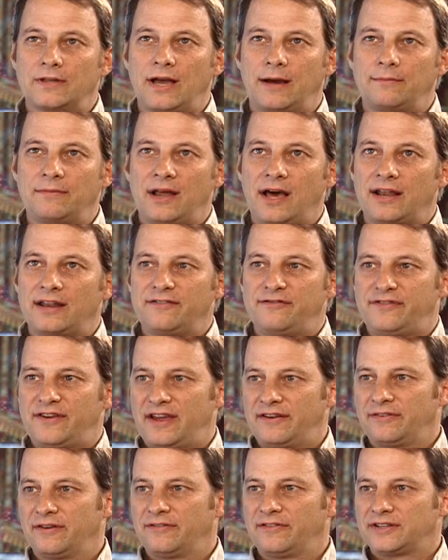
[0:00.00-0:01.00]
I'm not in
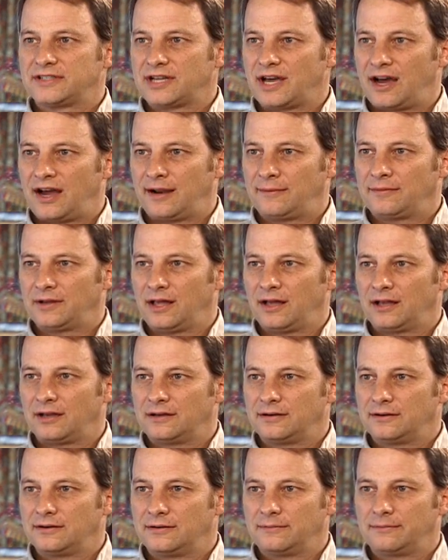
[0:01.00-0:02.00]
favor of a
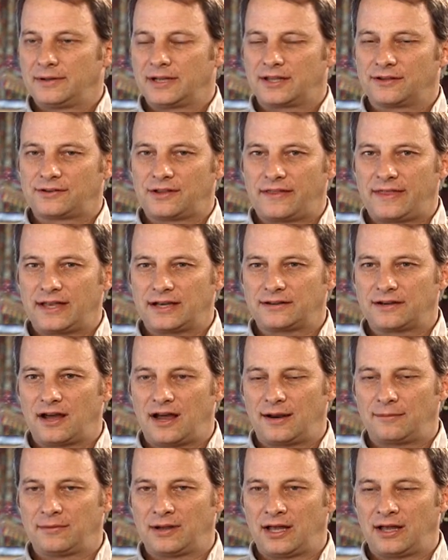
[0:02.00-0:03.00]
timeline because I think
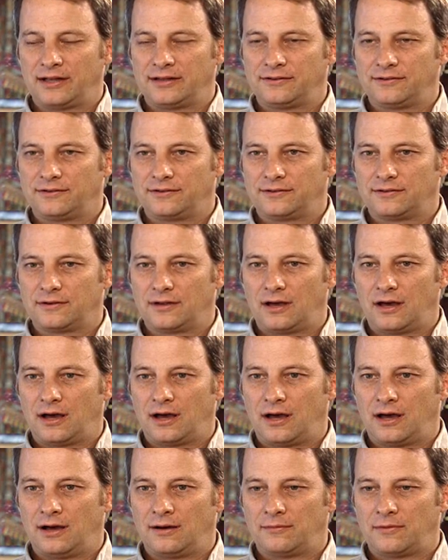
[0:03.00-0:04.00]
timelines
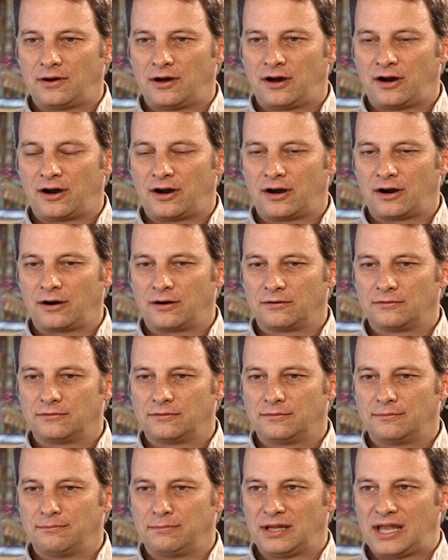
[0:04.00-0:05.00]
um, are
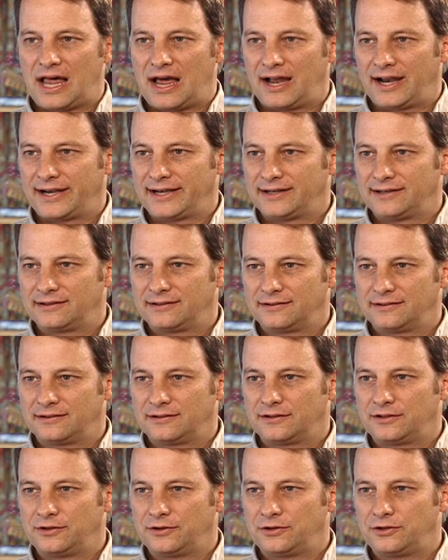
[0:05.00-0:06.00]
blind.
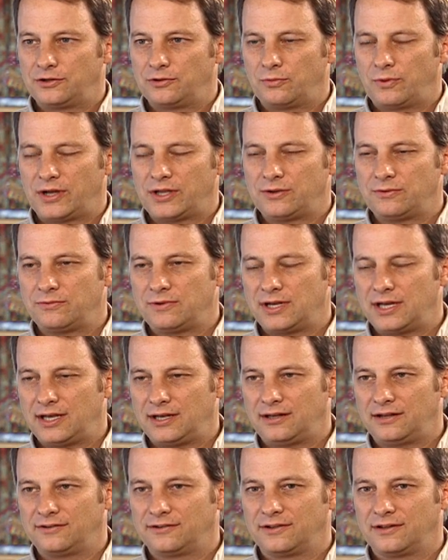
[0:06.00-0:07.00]
You, you, what you
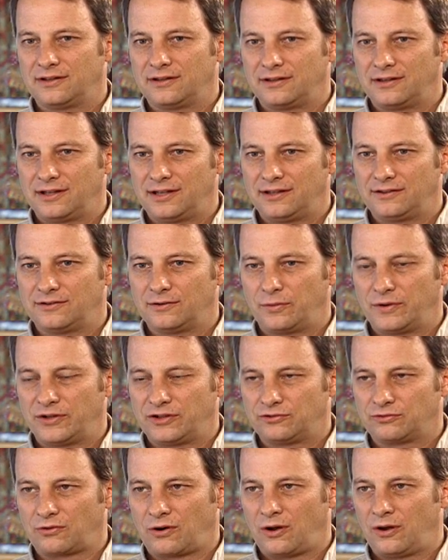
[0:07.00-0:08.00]
need is a is a
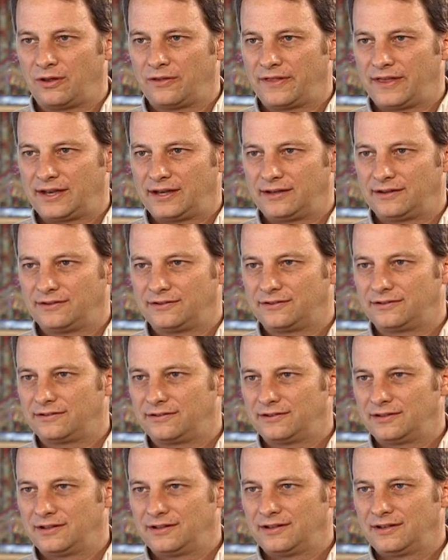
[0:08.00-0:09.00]
withdrawal that
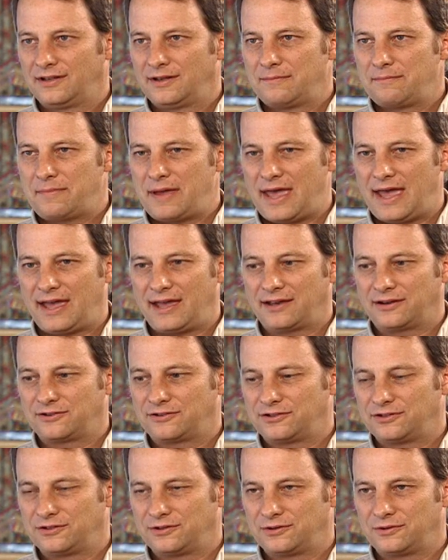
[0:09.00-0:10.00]
is
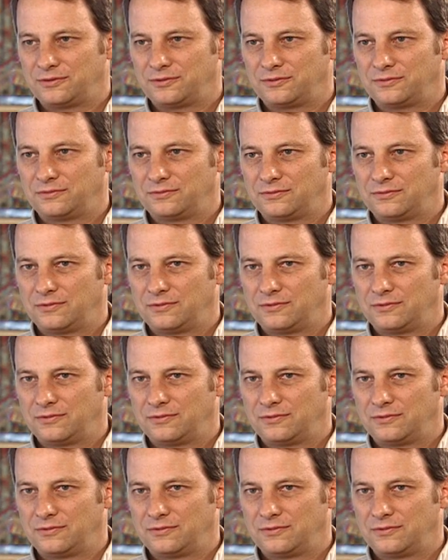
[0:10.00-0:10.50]
pegged to